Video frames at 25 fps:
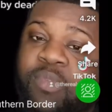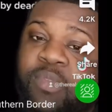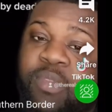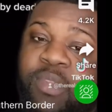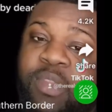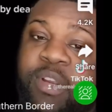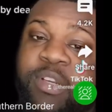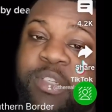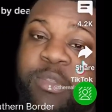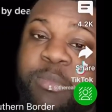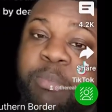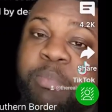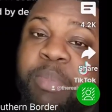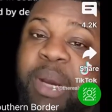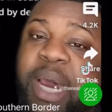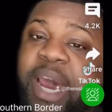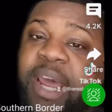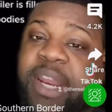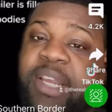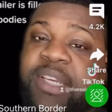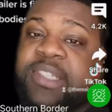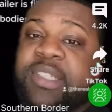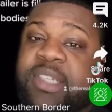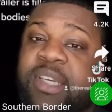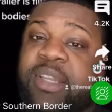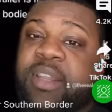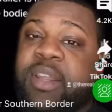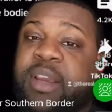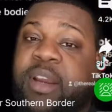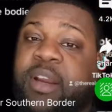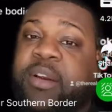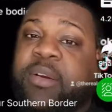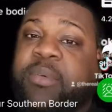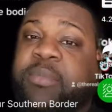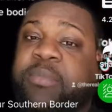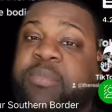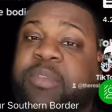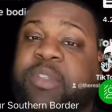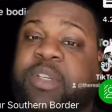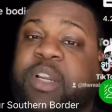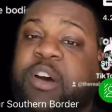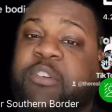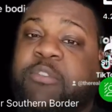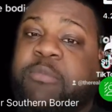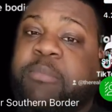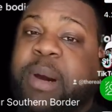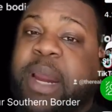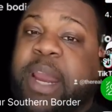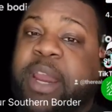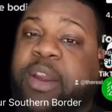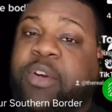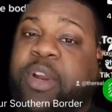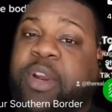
There's bodies in there. That particular trailer